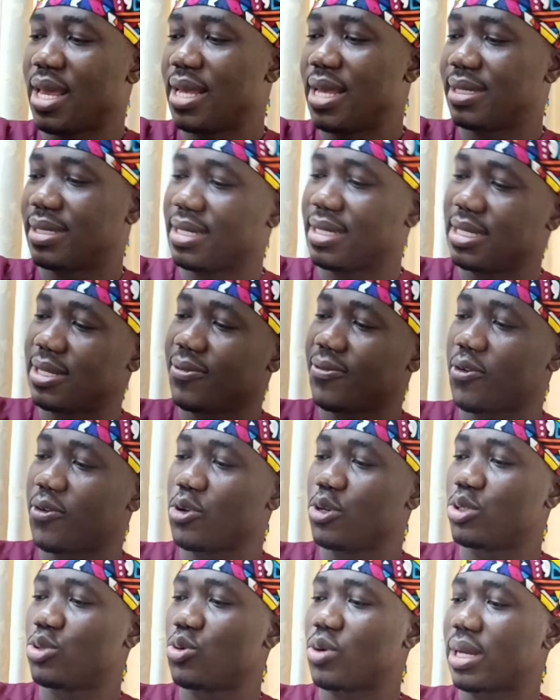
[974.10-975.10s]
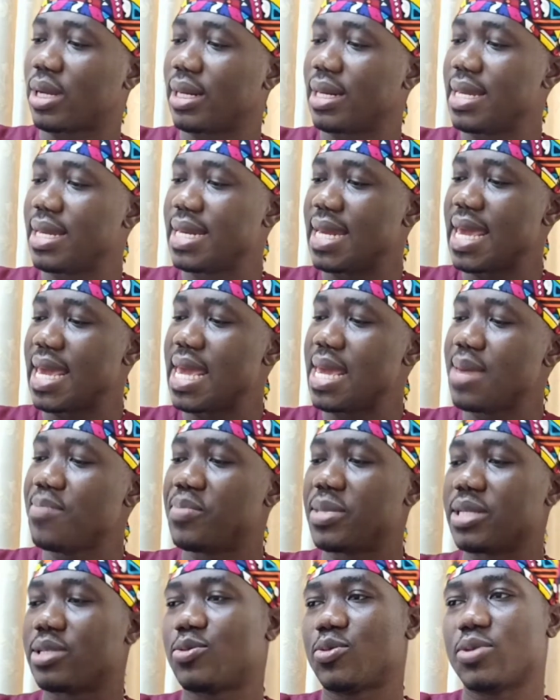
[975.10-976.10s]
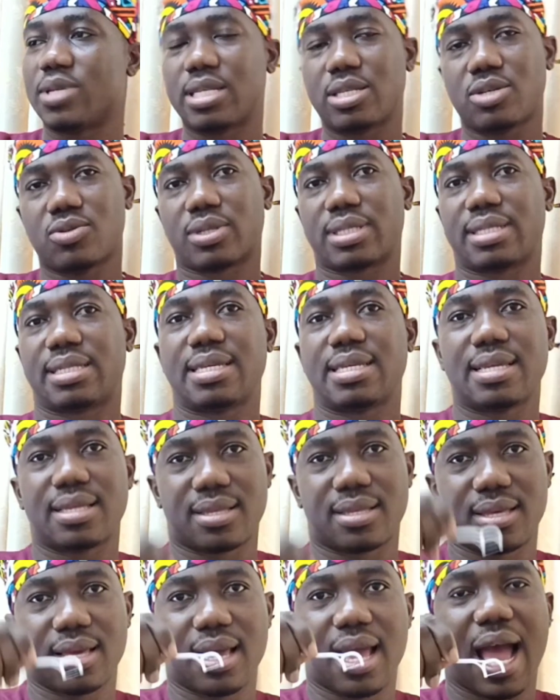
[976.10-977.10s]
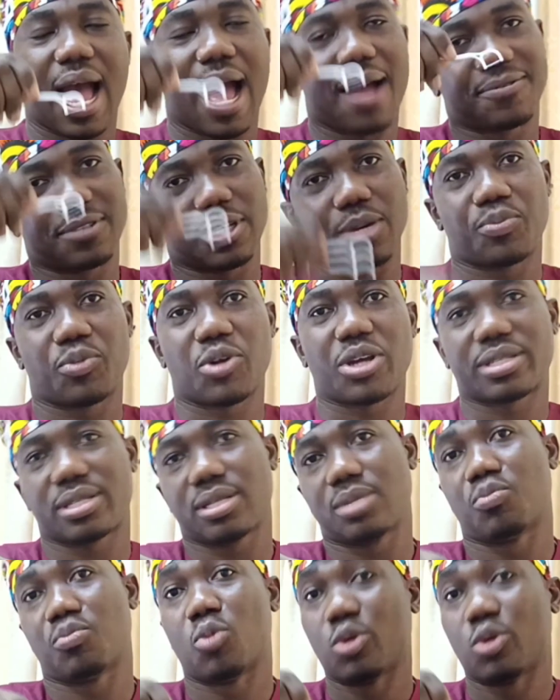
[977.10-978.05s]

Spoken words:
it's easy for you to clean in between your teeth after brushing.